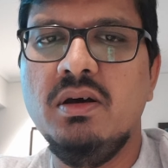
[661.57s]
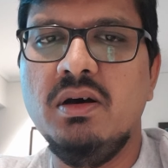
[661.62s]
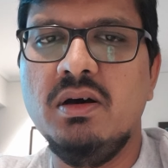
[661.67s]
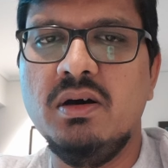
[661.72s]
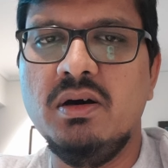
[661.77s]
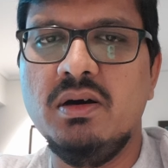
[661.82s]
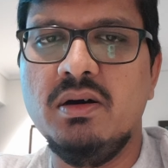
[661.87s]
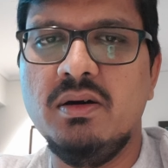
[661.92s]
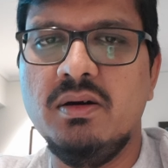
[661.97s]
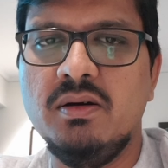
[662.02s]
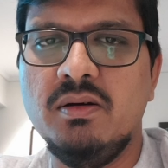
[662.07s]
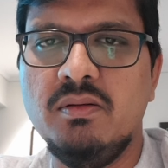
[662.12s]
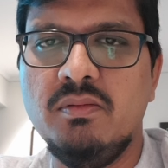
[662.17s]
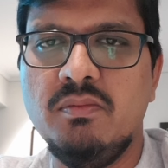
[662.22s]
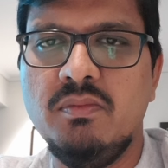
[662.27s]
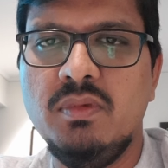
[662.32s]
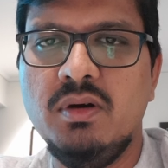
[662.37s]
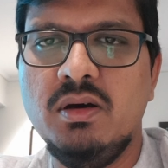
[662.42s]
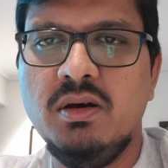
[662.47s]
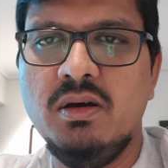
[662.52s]

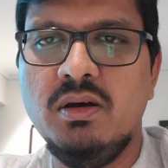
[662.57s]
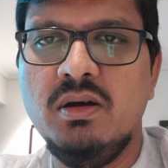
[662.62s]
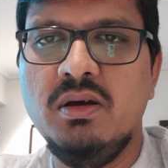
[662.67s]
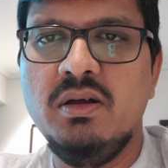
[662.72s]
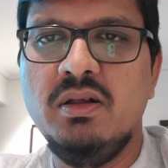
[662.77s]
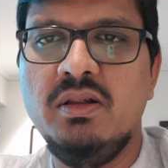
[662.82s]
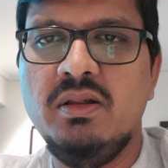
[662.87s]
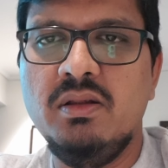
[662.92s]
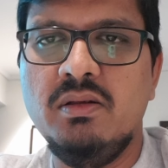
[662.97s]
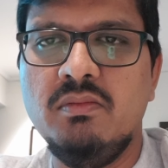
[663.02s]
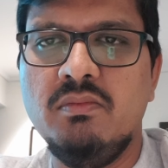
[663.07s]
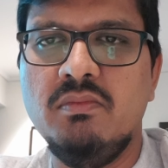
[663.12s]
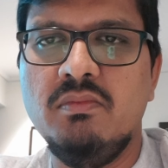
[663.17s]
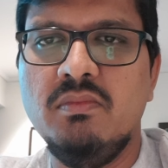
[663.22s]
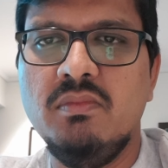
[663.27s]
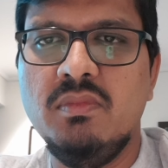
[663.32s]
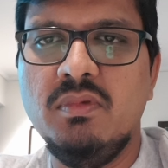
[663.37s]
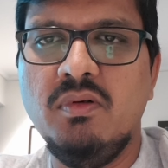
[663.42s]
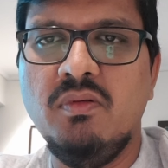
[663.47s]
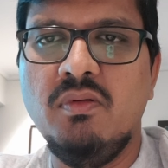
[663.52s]
So
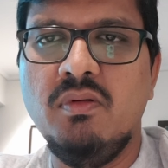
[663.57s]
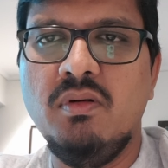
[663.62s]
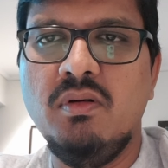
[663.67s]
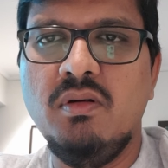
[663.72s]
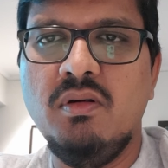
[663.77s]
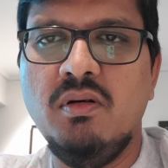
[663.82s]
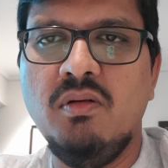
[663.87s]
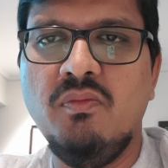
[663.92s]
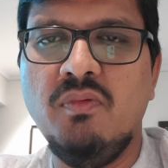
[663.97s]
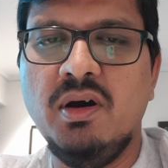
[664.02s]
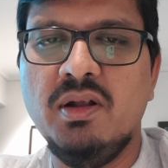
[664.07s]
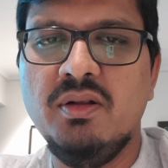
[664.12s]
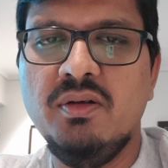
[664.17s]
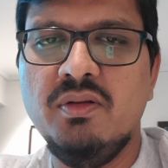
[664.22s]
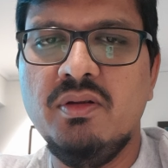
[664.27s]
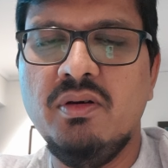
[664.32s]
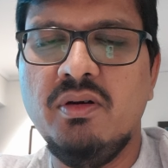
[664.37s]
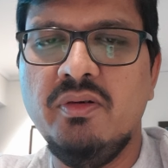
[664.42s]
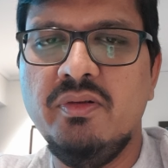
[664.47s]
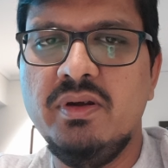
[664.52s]
one of
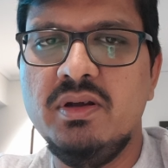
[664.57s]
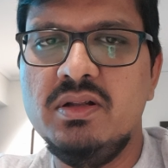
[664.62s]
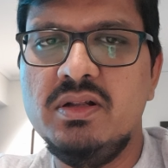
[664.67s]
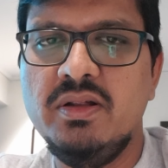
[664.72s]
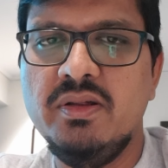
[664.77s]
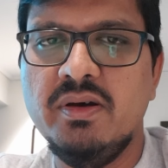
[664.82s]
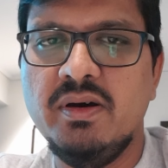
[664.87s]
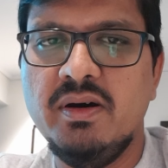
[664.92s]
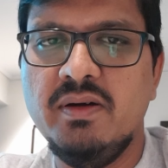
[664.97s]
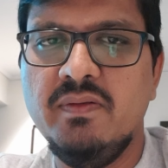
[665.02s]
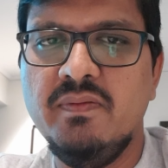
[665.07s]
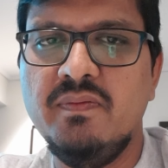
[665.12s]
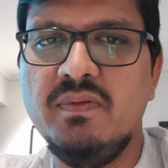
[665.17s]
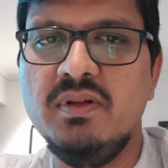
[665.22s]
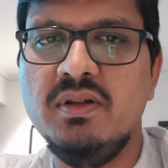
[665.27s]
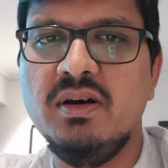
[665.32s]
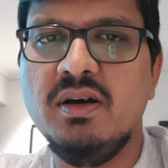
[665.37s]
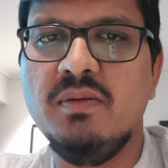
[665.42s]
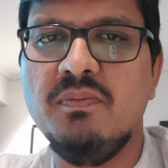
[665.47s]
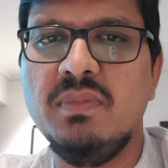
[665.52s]
the hotel staff
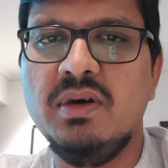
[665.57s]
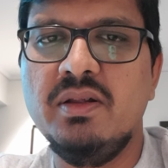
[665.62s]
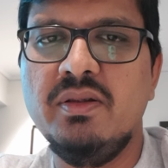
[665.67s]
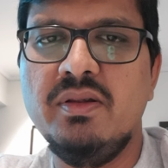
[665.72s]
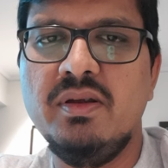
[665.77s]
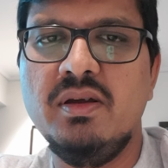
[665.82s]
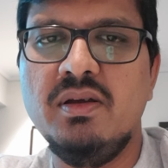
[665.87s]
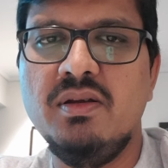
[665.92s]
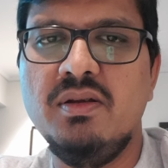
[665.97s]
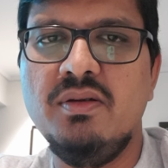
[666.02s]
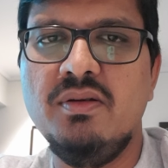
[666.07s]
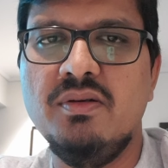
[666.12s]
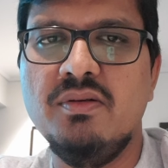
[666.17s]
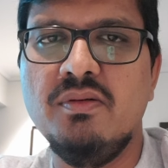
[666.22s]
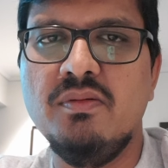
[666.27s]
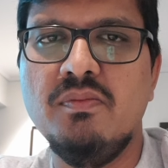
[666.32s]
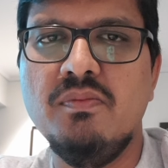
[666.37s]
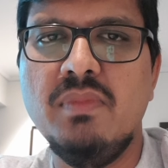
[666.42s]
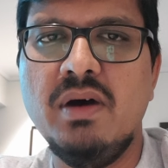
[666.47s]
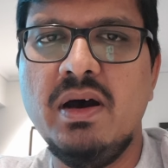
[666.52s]
will come and take your
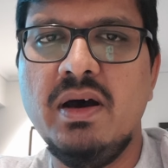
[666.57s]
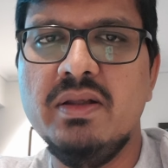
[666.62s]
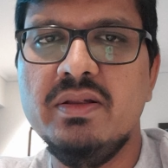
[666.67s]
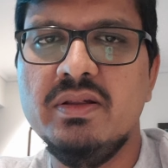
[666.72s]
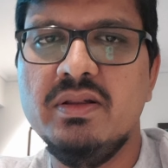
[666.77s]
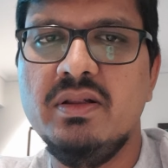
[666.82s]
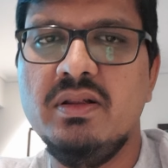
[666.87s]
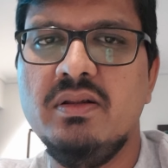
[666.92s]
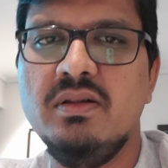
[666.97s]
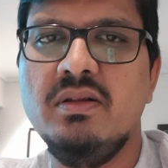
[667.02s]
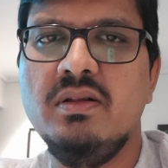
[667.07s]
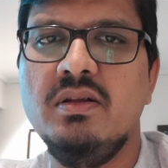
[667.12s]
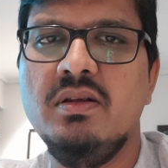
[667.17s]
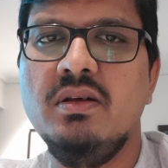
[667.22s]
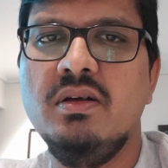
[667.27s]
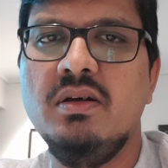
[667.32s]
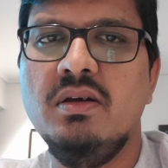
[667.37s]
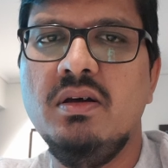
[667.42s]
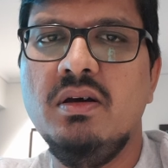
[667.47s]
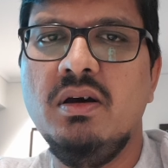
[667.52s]
bags
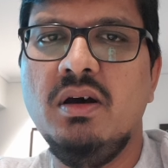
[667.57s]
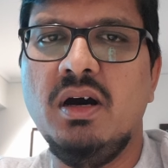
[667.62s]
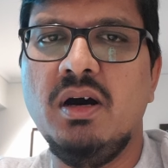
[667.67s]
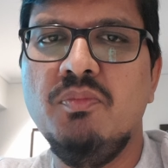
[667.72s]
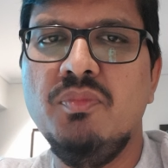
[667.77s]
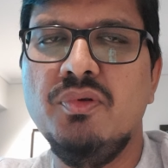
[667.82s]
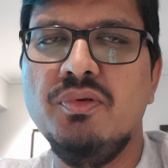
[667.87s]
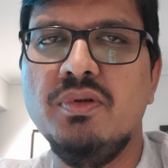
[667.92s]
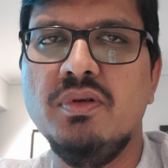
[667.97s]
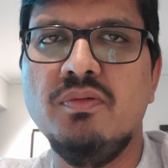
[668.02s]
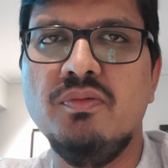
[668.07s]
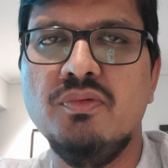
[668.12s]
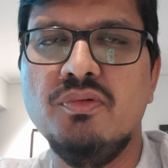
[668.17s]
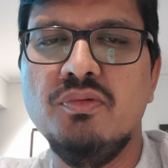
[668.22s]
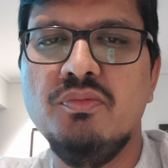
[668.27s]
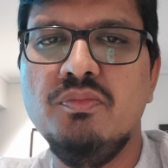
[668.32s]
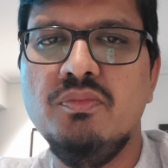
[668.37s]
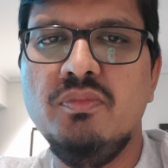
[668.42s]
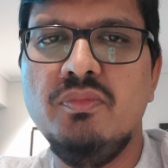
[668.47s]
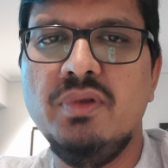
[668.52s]
up to the
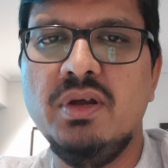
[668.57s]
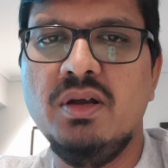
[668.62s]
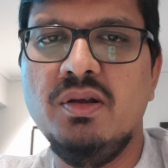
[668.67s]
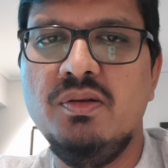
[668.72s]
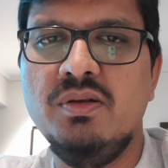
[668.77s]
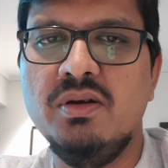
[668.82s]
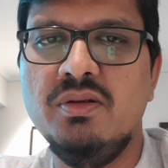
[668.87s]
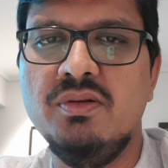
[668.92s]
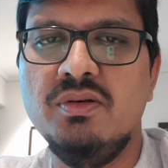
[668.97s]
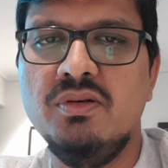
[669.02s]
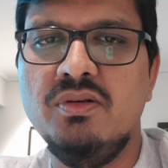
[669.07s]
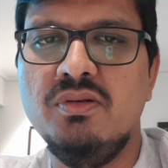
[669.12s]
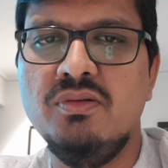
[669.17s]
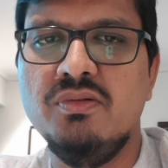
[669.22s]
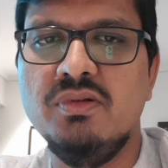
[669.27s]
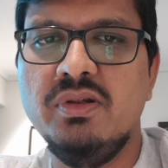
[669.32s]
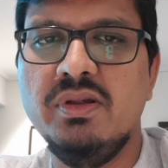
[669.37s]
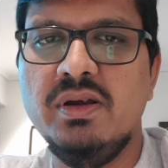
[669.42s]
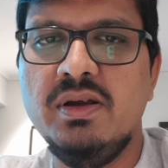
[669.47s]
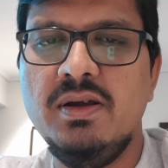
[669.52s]
room that you're going
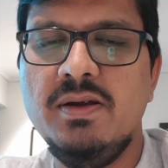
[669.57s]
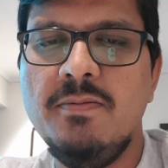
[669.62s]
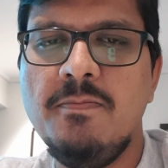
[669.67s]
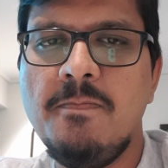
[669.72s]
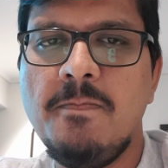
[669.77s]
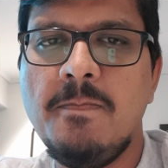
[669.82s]
to stay.